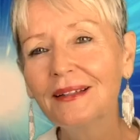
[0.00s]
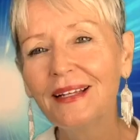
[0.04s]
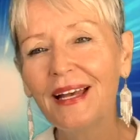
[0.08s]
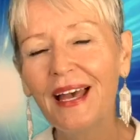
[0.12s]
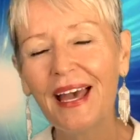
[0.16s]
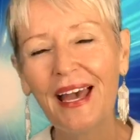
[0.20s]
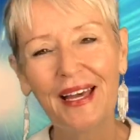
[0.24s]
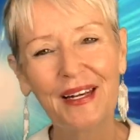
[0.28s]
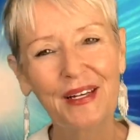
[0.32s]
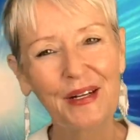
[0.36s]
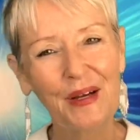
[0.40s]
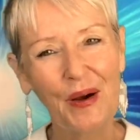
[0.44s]

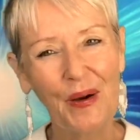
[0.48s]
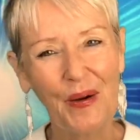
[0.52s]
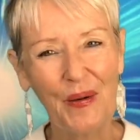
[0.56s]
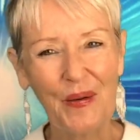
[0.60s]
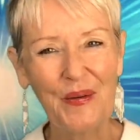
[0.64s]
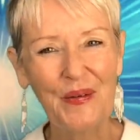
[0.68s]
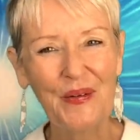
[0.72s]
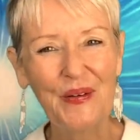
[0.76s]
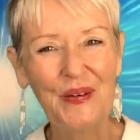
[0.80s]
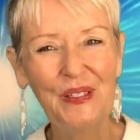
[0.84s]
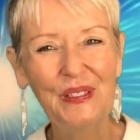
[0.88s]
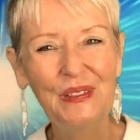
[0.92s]
at
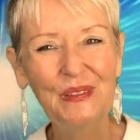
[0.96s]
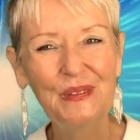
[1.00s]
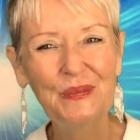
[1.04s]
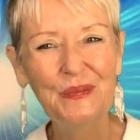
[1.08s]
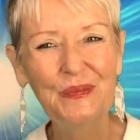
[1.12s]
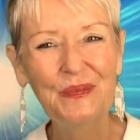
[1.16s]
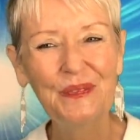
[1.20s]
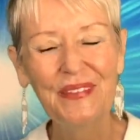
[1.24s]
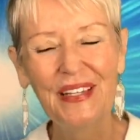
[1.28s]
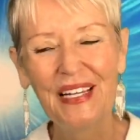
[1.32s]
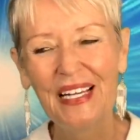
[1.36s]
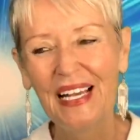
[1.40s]
home,
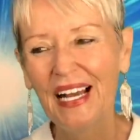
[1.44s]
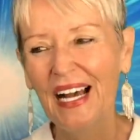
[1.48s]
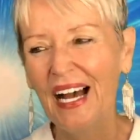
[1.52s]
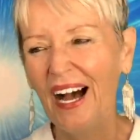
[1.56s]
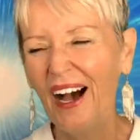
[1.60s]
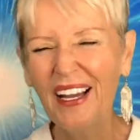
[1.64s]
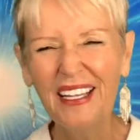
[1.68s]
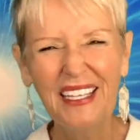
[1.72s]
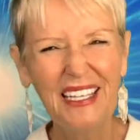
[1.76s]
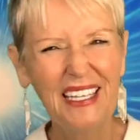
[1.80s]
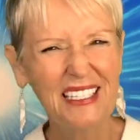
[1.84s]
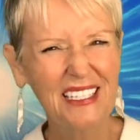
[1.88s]

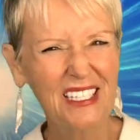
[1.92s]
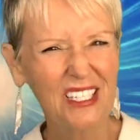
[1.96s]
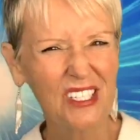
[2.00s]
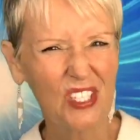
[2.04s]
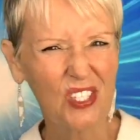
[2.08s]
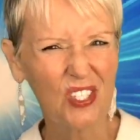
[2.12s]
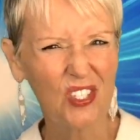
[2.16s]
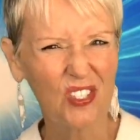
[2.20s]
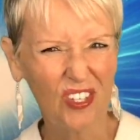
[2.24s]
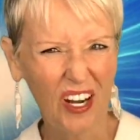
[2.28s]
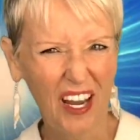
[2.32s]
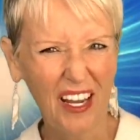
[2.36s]
I get
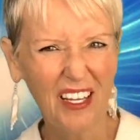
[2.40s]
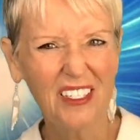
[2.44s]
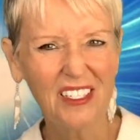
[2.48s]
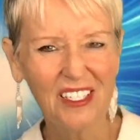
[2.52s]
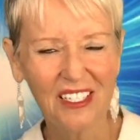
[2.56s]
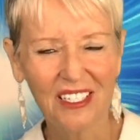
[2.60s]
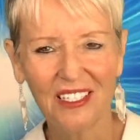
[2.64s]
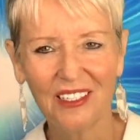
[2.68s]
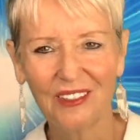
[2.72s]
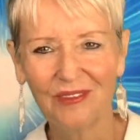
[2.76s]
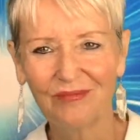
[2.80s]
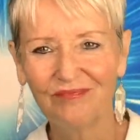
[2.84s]

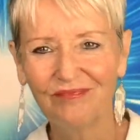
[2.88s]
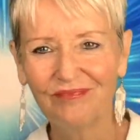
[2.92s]
distracted.